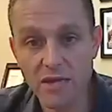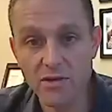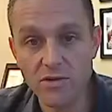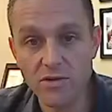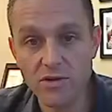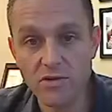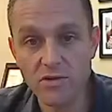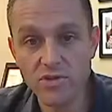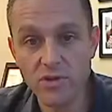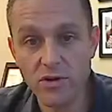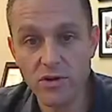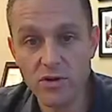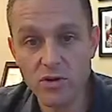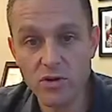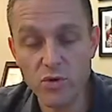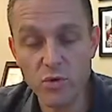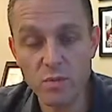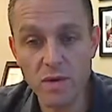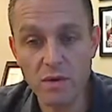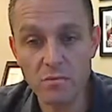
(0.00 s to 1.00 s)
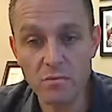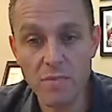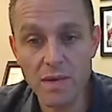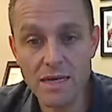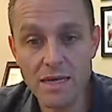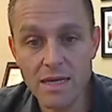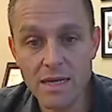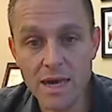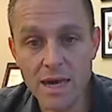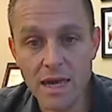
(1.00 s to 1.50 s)
I know you started a group on
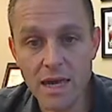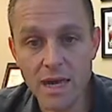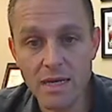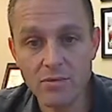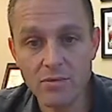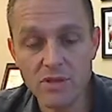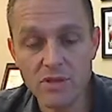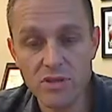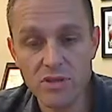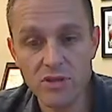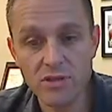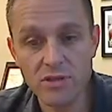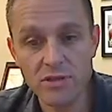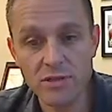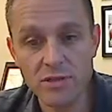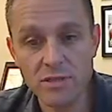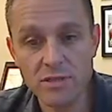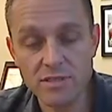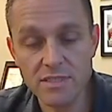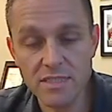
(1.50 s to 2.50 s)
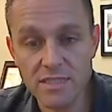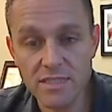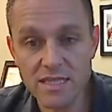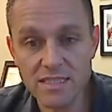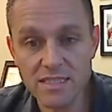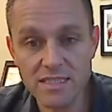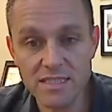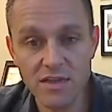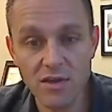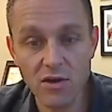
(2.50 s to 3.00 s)
Monday with the girls, and
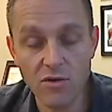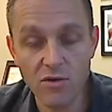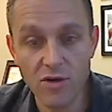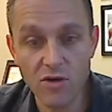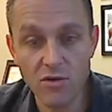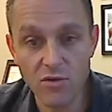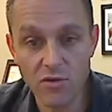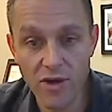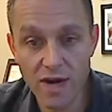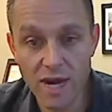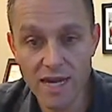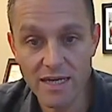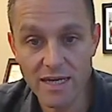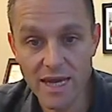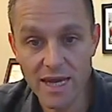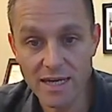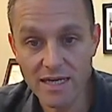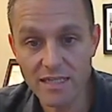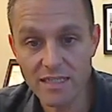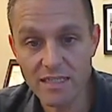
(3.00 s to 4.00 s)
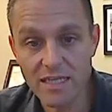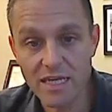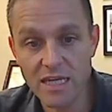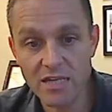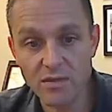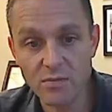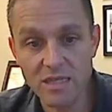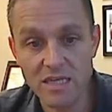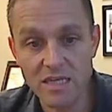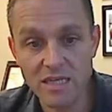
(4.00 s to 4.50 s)
that's going great, and
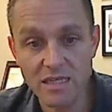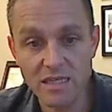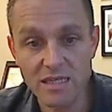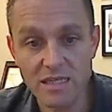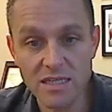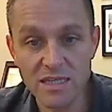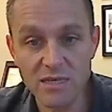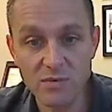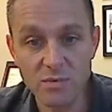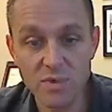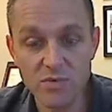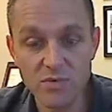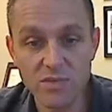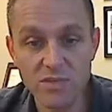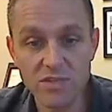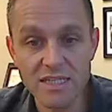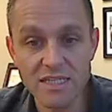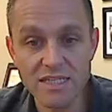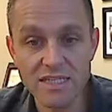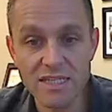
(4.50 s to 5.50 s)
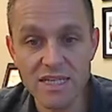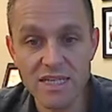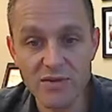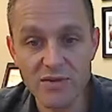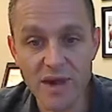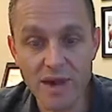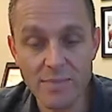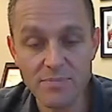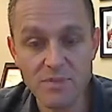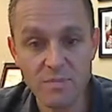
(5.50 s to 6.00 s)
it'll be real easy to get
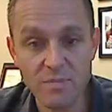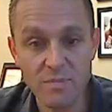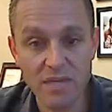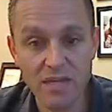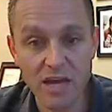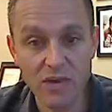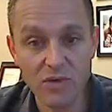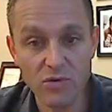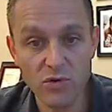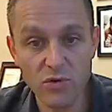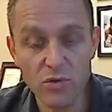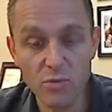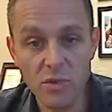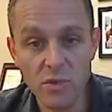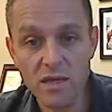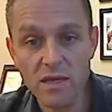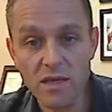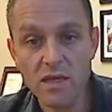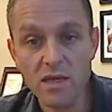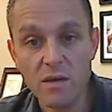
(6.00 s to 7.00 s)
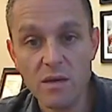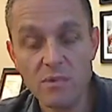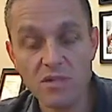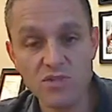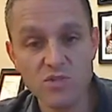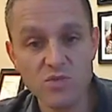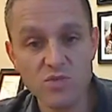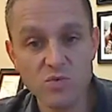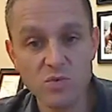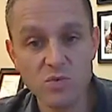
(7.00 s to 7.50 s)
wrapped up in that group.
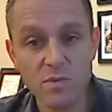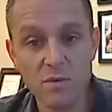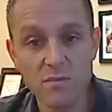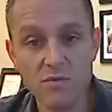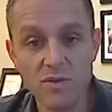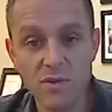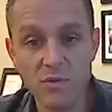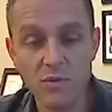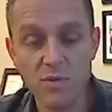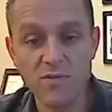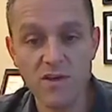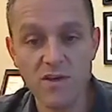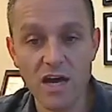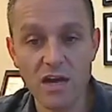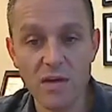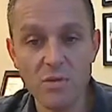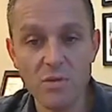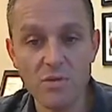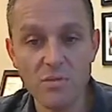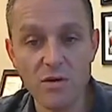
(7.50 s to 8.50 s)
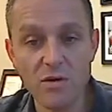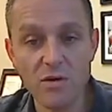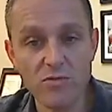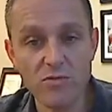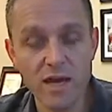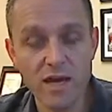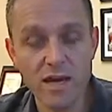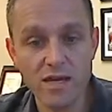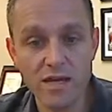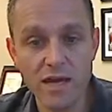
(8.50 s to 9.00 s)
Just remember that we've got to promote
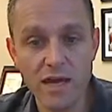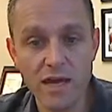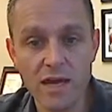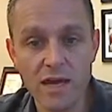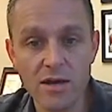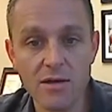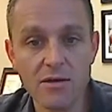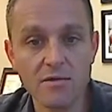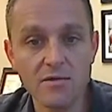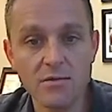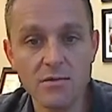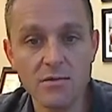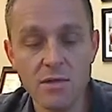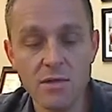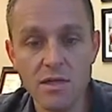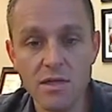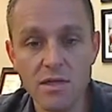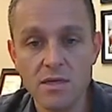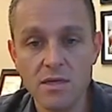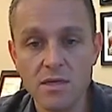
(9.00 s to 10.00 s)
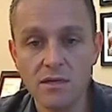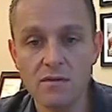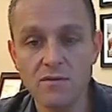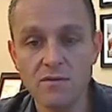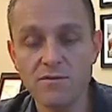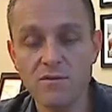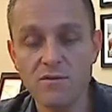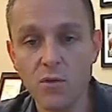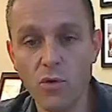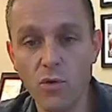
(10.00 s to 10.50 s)
right now
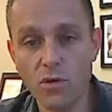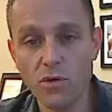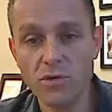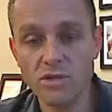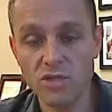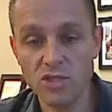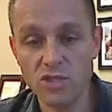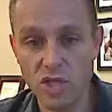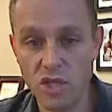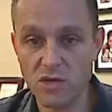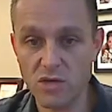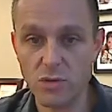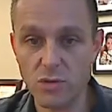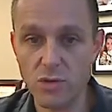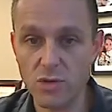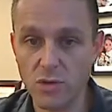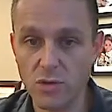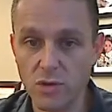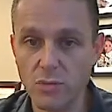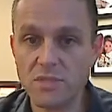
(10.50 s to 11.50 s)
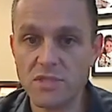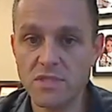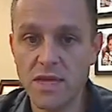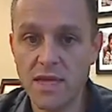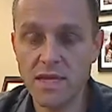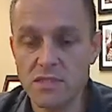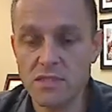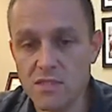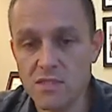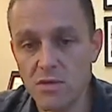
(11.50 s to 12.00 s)
for the January groups.
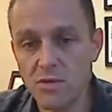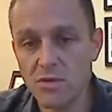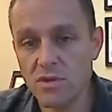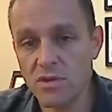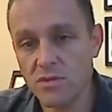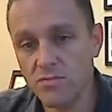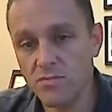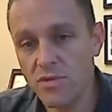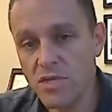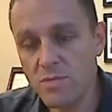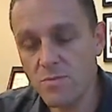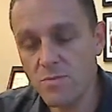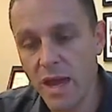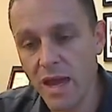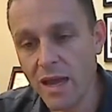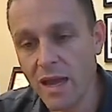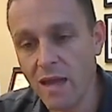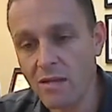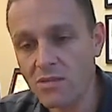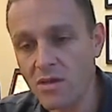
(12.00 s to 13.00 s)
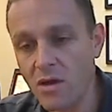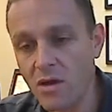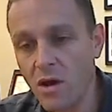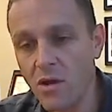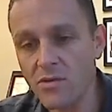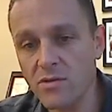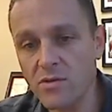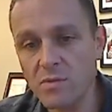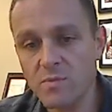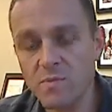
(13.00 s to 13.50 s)
And so reach back out to
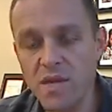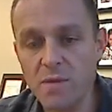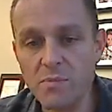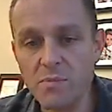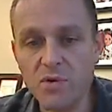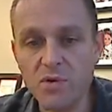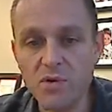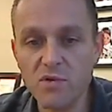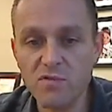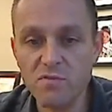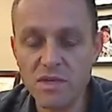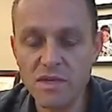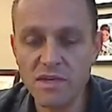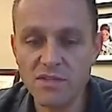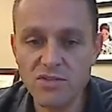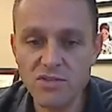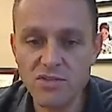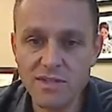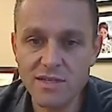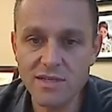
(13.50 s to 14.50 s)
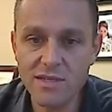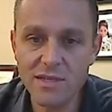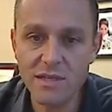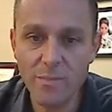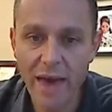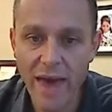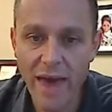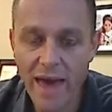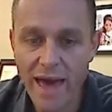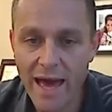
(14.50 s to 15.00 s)
all those people who've been interested in the
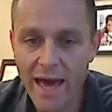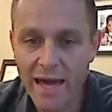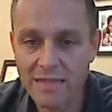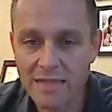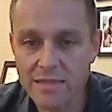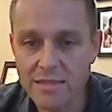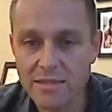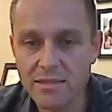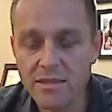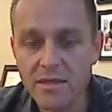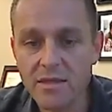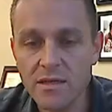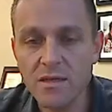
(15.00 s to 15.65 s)
past,